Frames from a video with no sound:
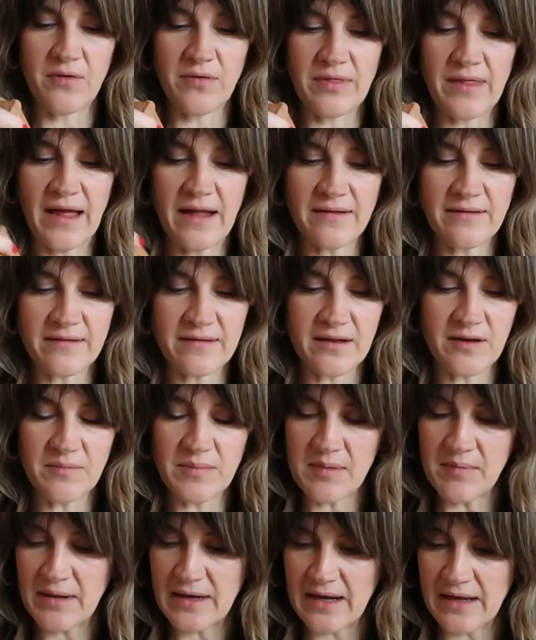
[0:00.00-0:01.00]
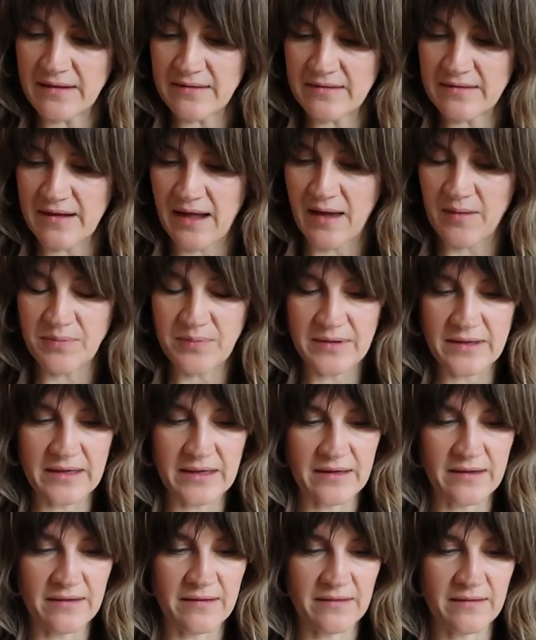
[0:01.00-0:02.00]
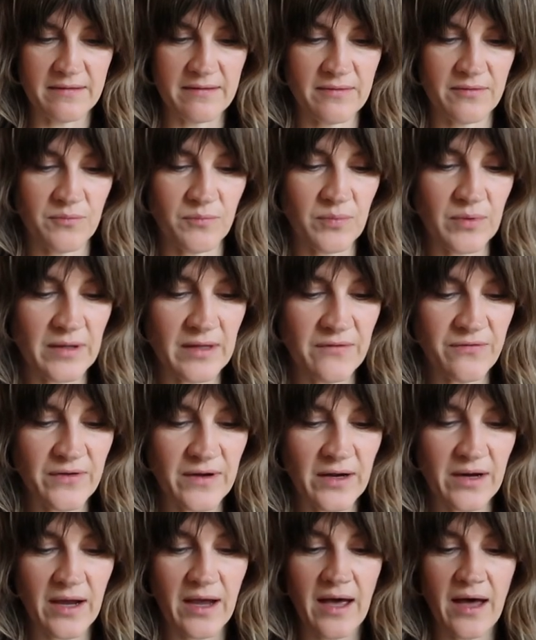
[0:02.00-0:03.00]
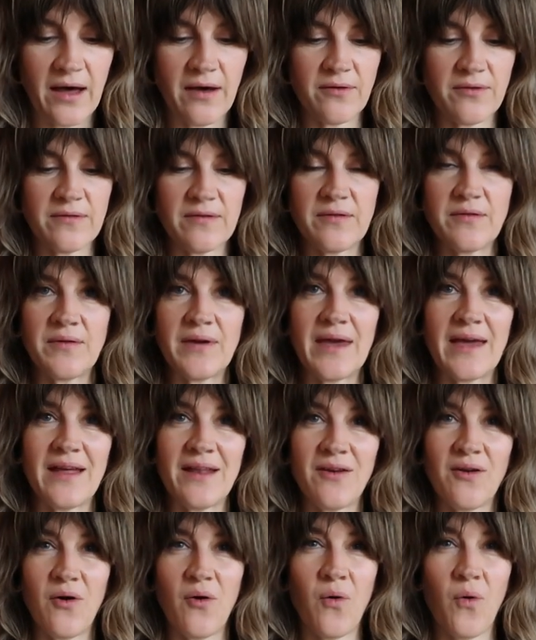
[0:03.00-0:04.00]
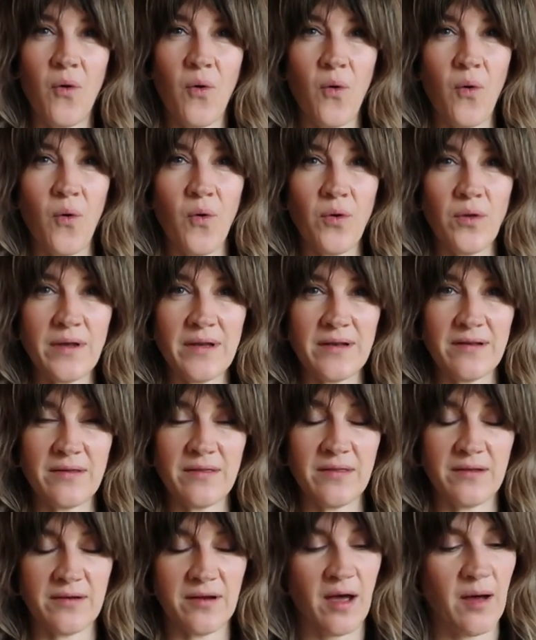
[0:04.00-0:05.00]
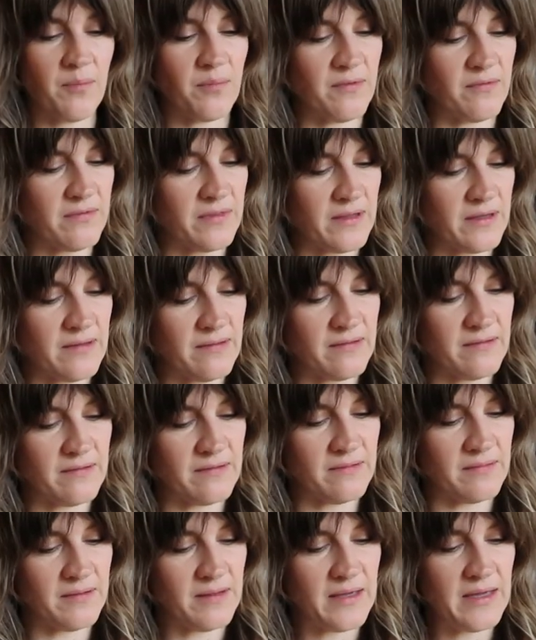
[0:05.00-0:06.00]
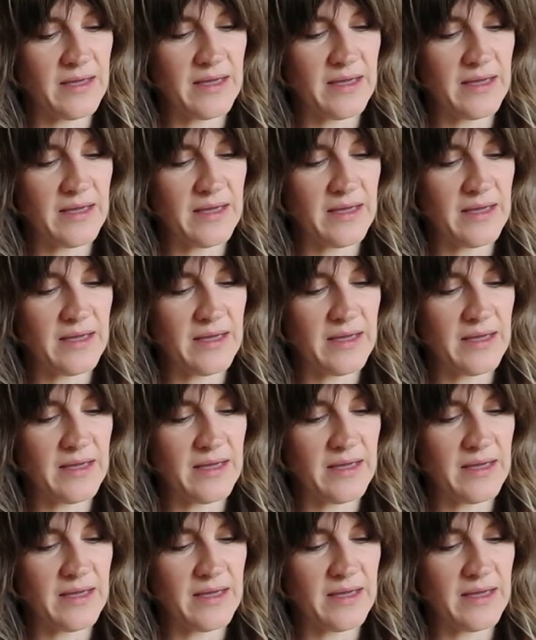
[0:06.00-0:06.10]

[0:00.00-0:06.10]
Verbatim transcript: So that's going to be my next step, is really figuring out how to get a hole into the top of this.